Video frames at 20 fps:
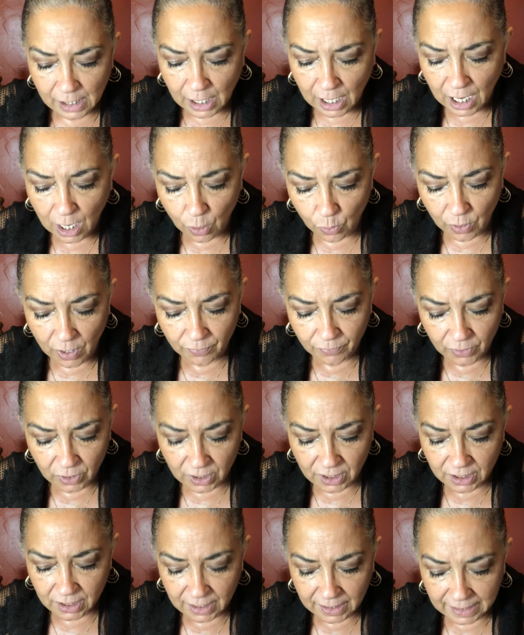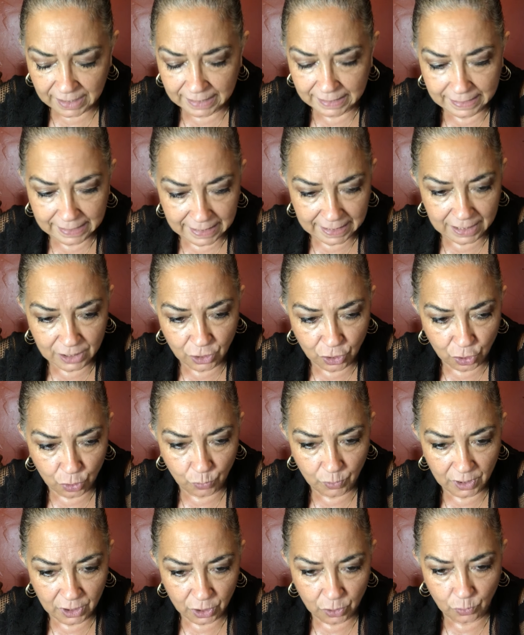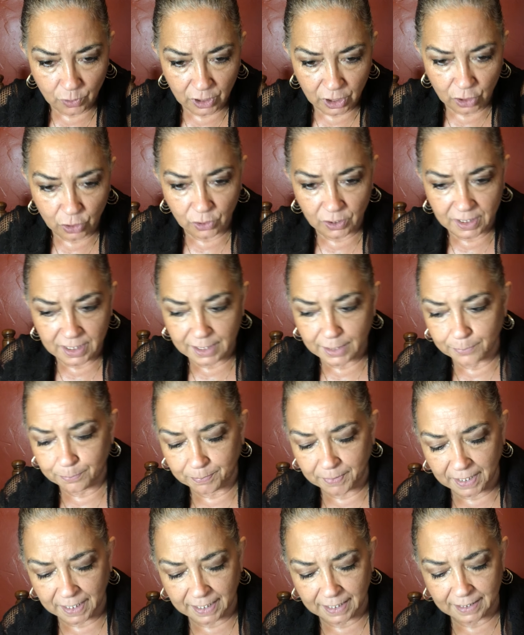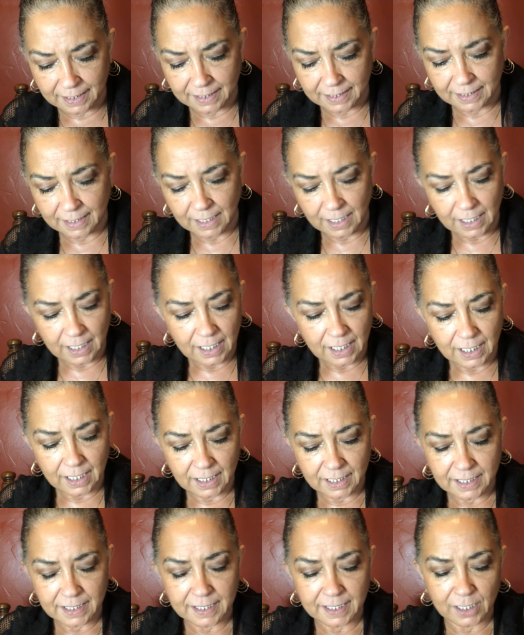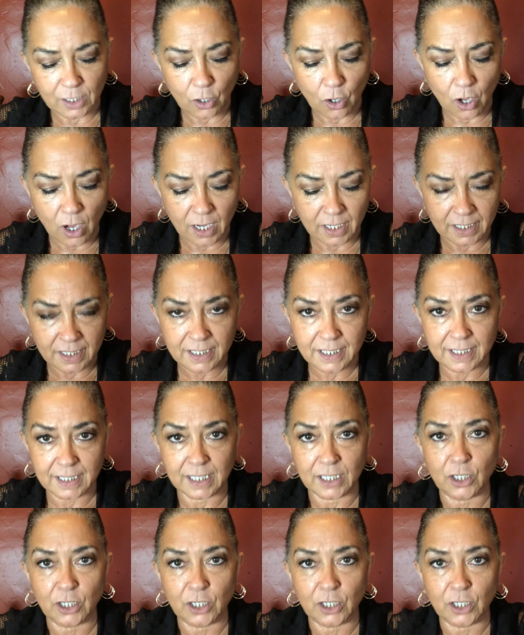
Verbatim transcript: However, it's going to lead you into a good space. It's the honesty.